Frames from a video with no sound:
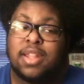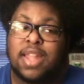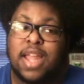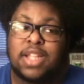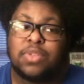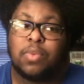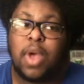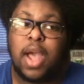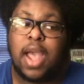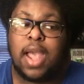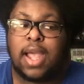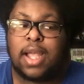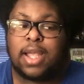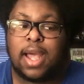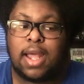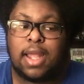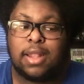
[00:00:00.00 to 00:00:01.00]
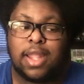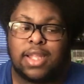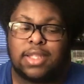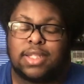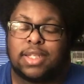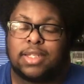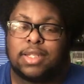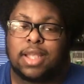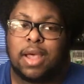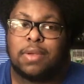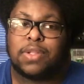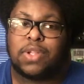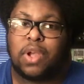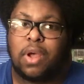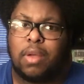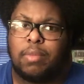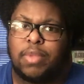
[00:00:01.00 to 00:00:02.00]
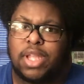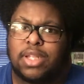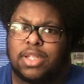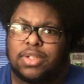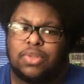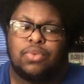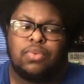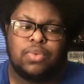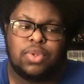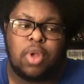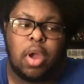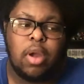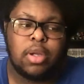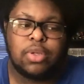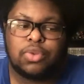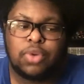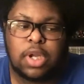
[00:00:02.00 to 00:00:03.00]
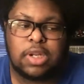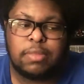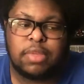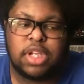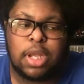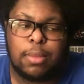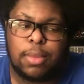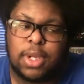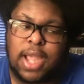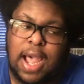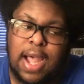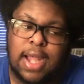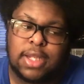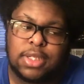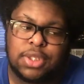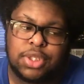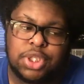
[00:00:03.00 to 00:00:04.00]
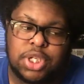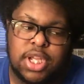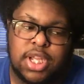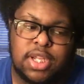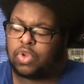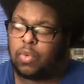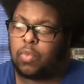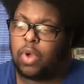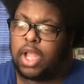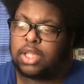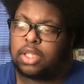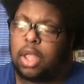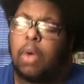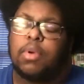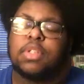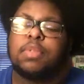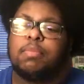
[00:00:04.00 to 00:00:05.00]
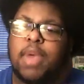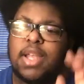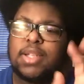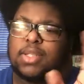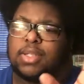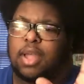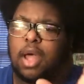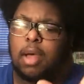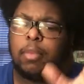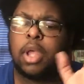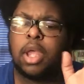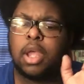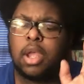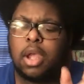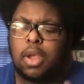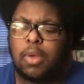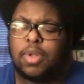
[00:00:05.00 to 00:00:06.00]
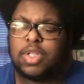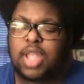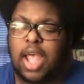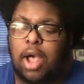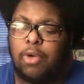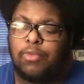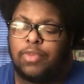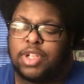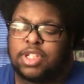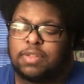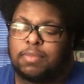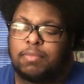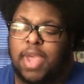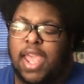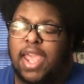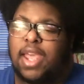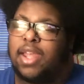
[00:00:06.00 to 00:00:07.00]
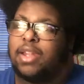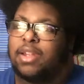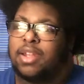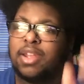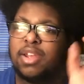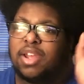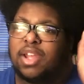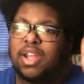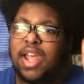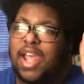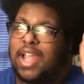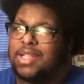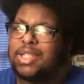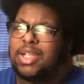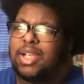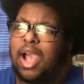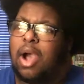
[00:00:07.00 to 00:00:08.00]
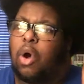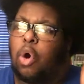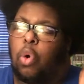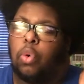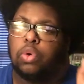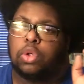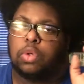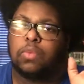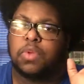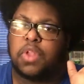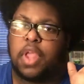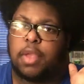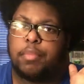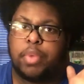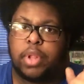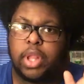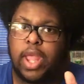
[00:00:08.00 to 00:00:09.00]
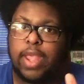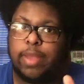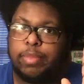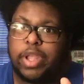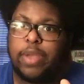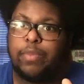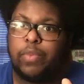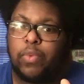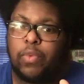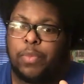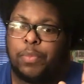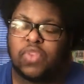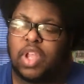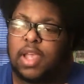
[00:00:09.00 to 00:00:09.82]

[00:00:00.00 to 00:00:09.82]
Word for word: That's why I kind of liked it, because I was like, oh man, this dude's dark. He's trying to become God and shit. What I thought was messed up was how this man, as he got older, would like play people.